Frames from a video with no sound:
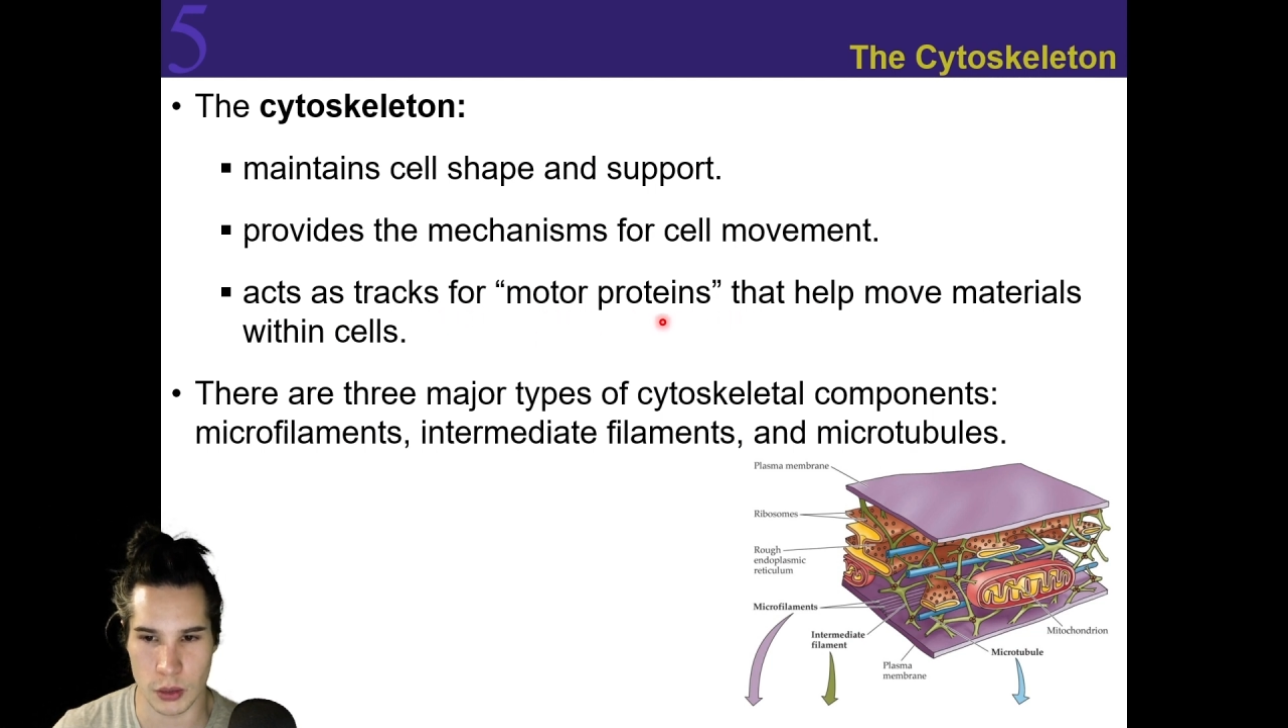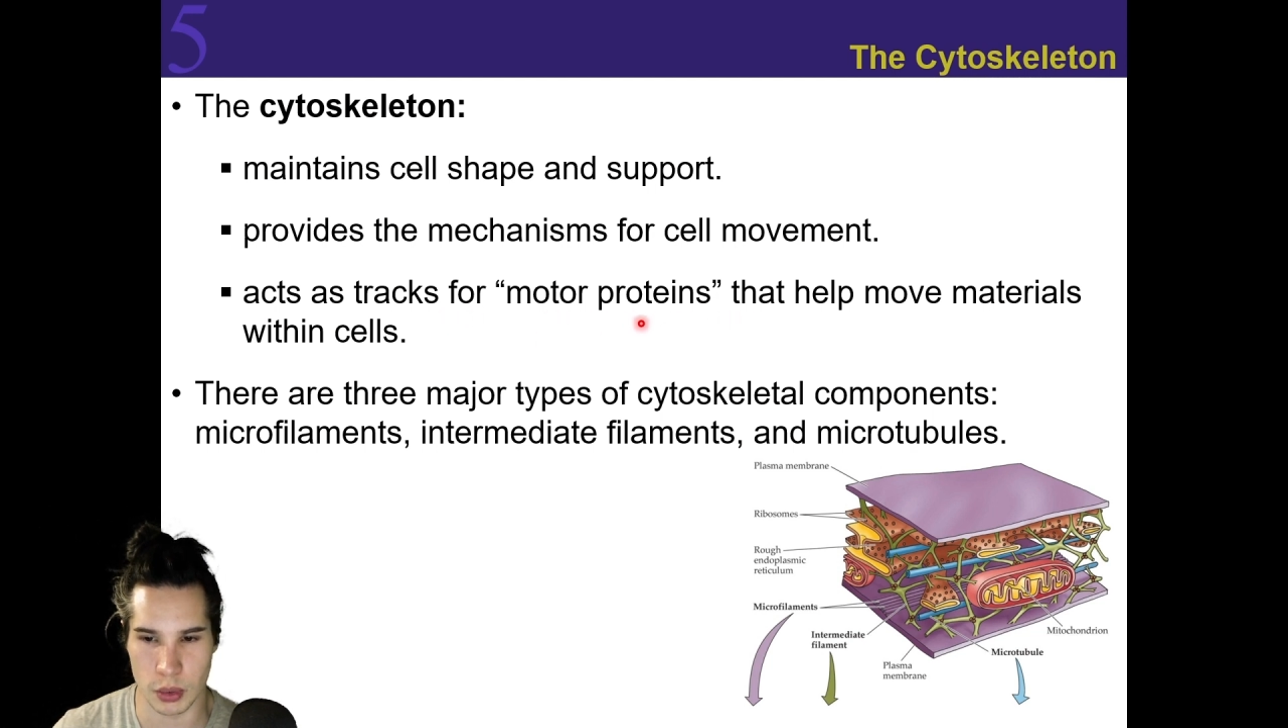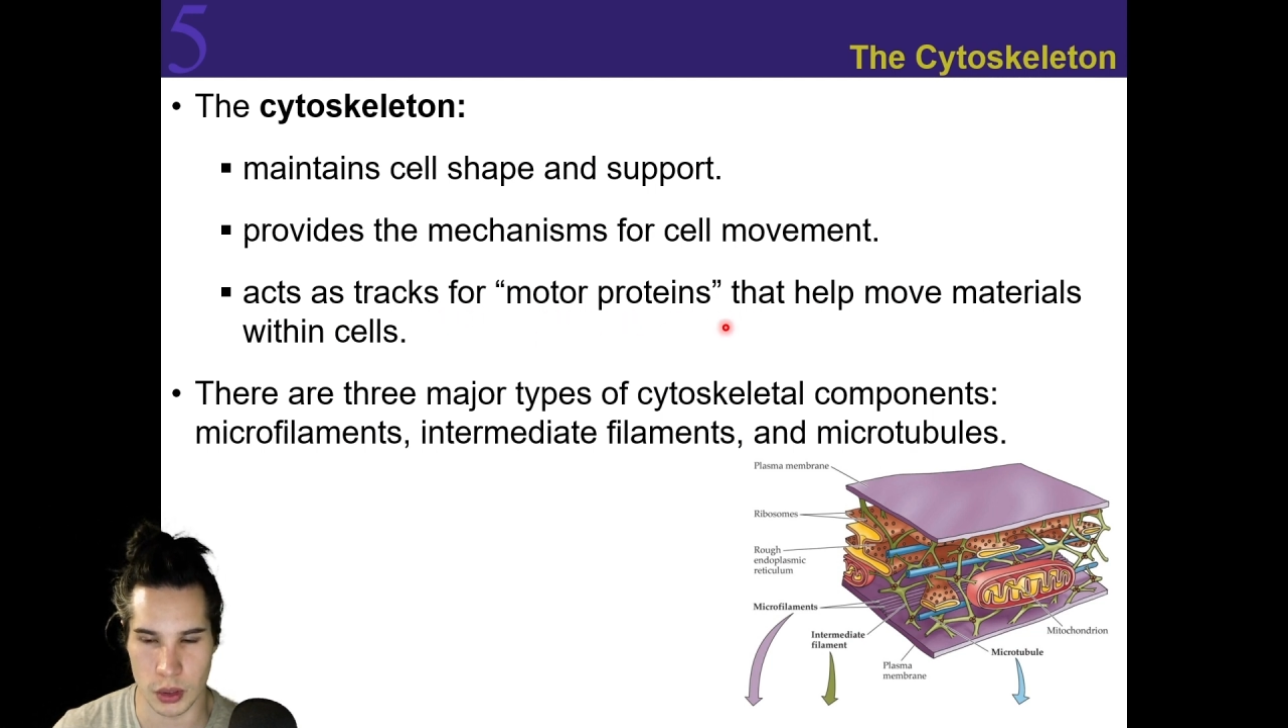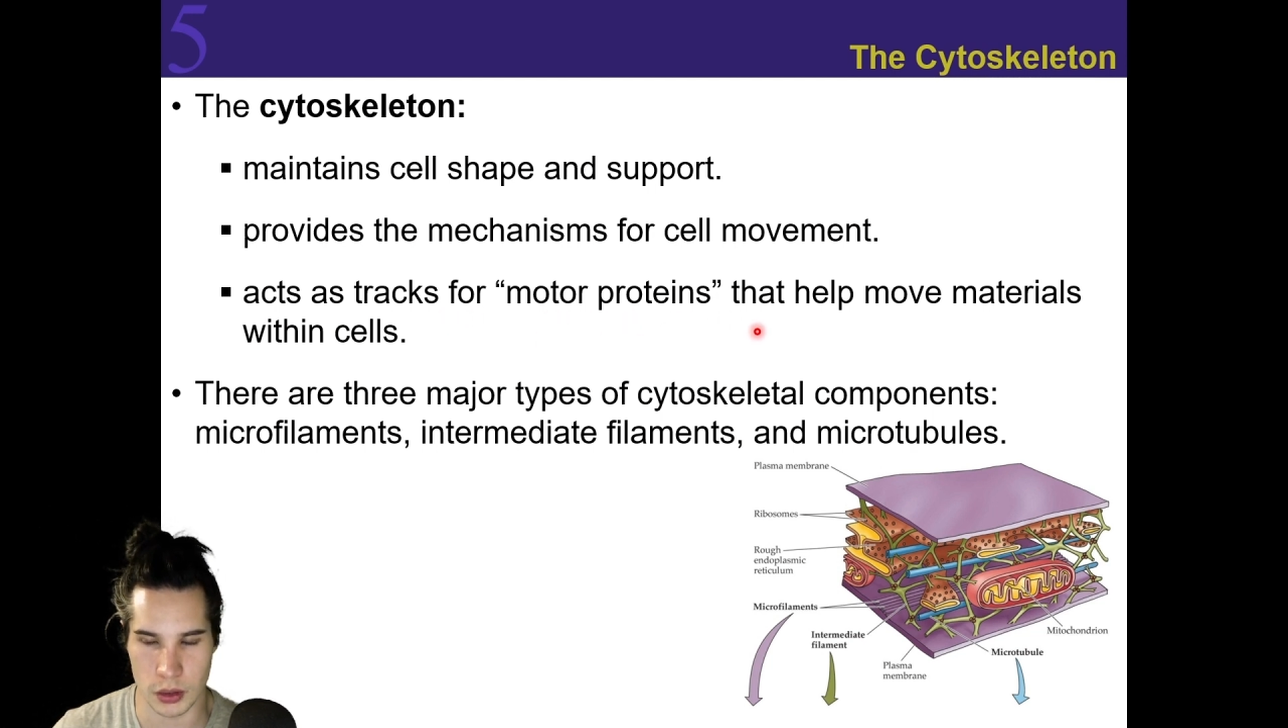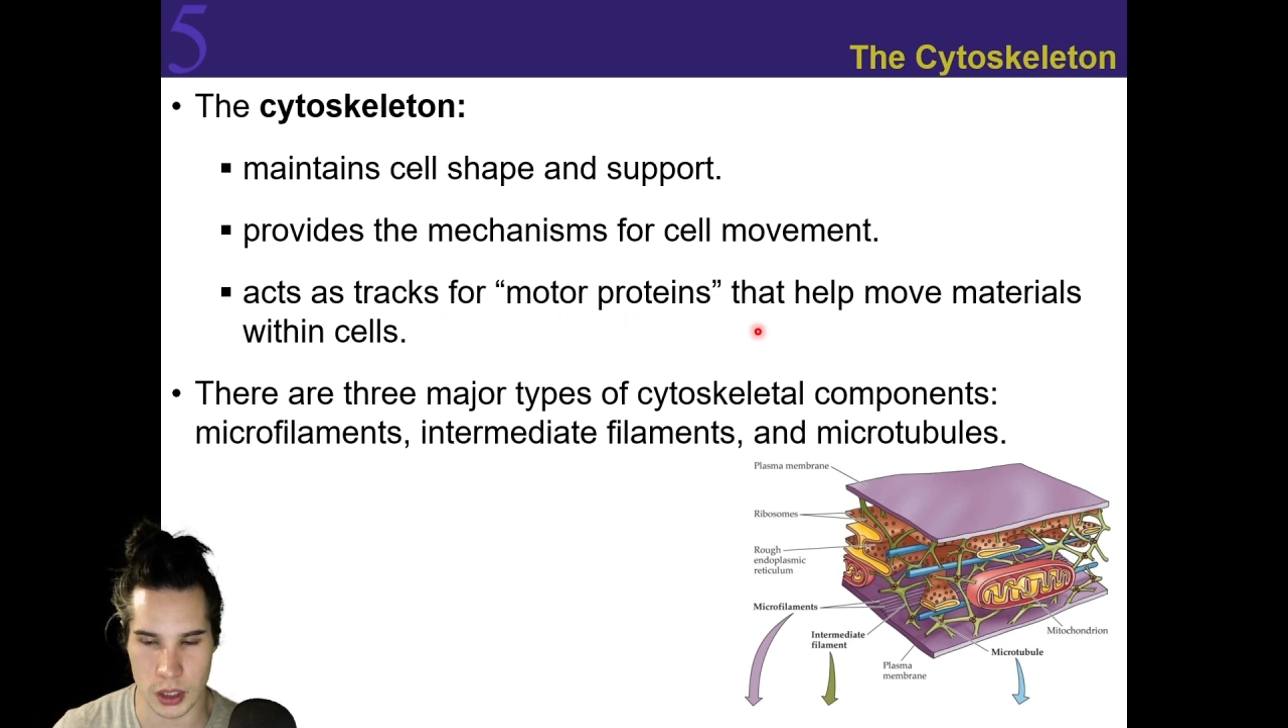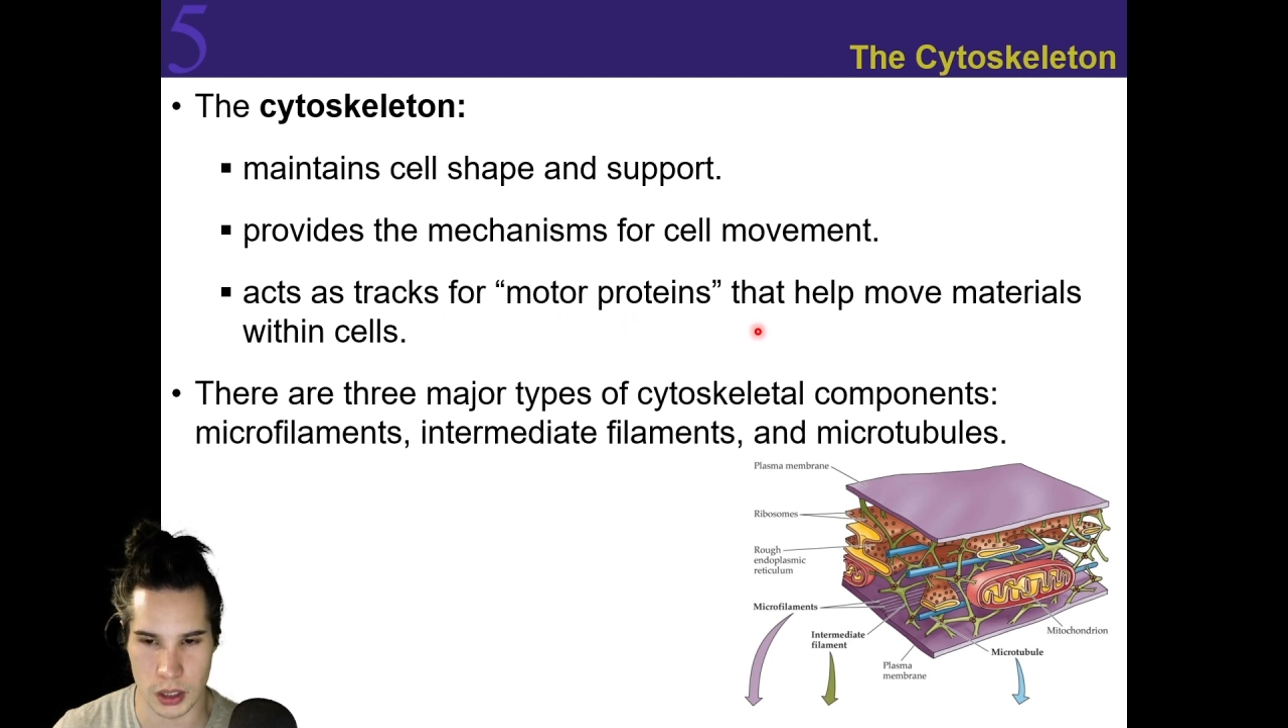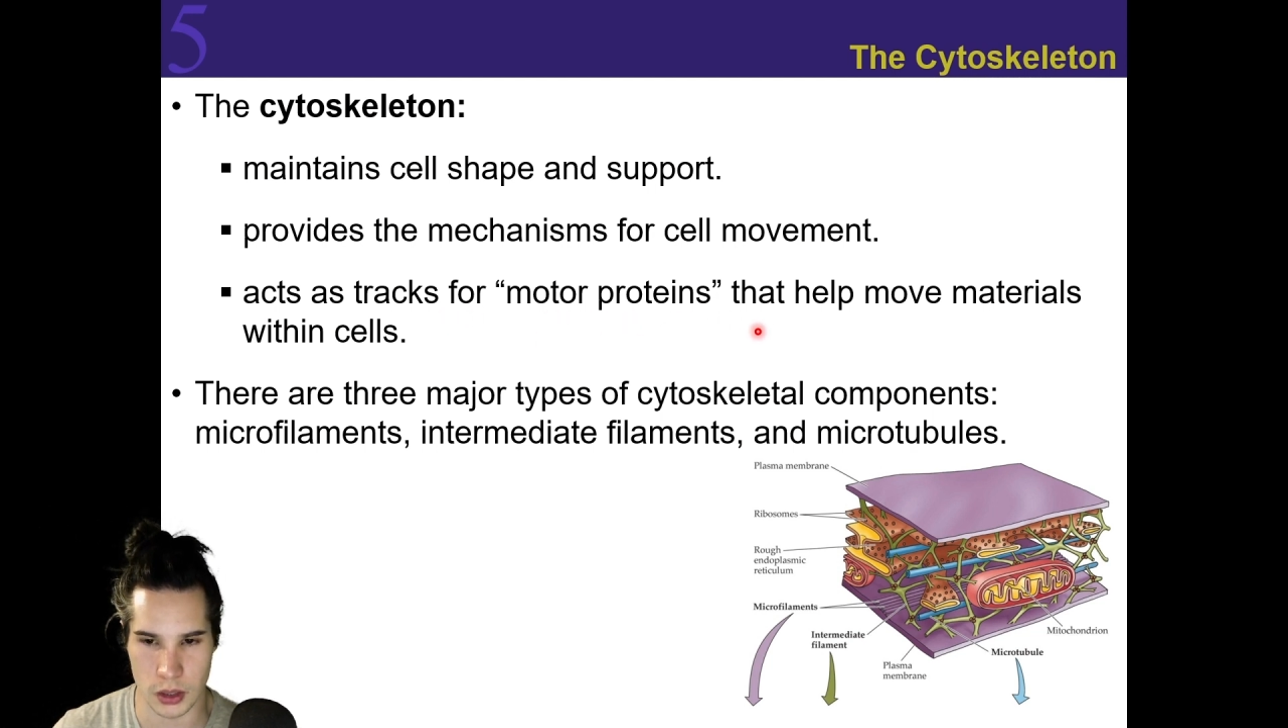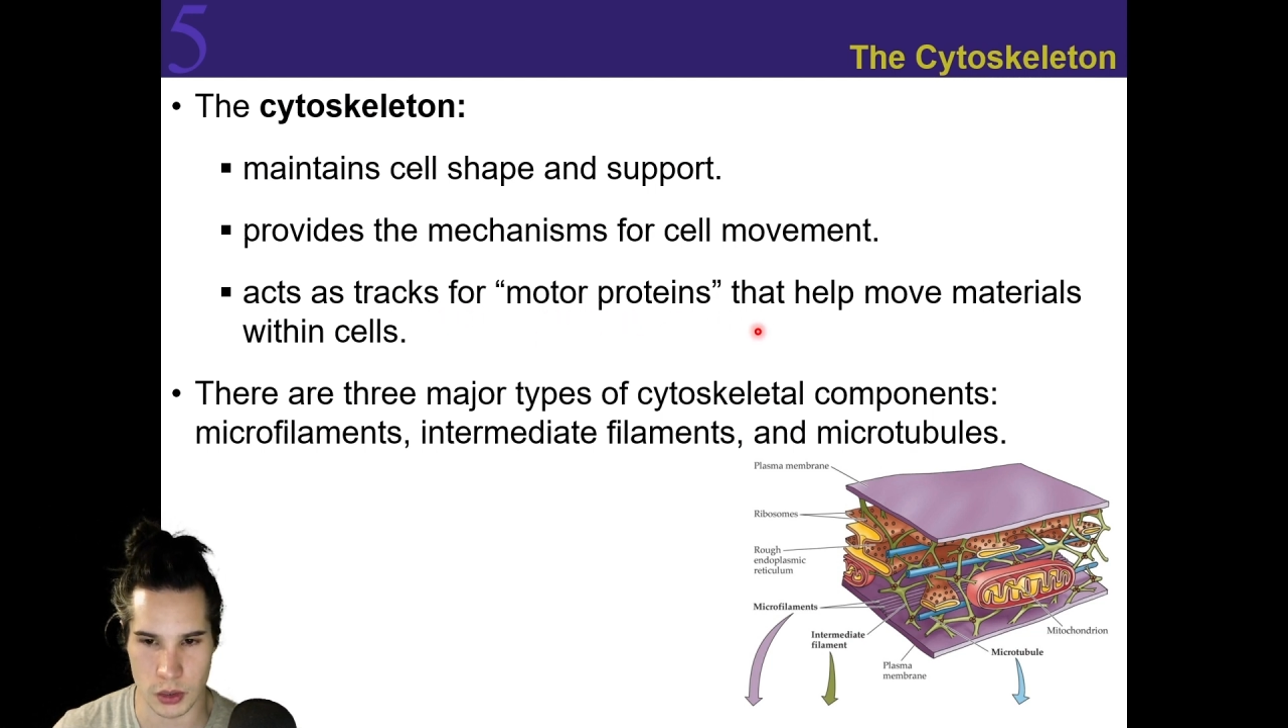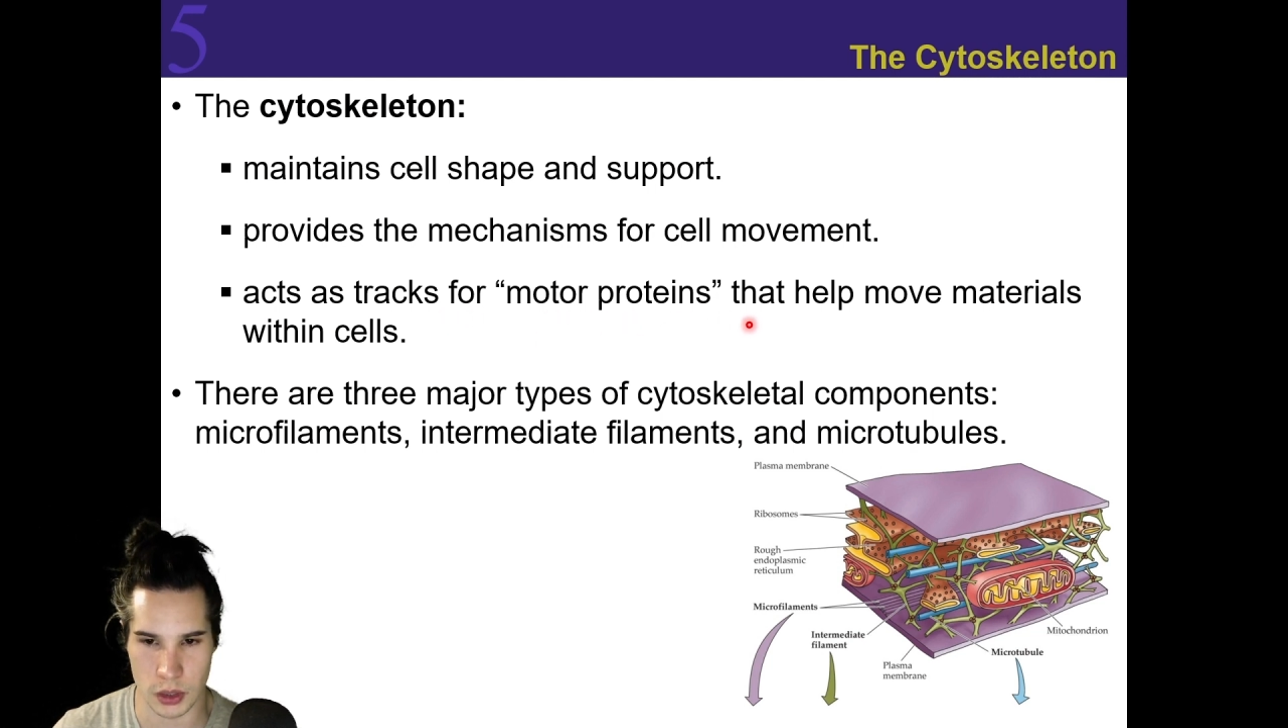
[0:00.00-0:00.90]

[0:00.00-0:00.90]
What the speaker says: proteins,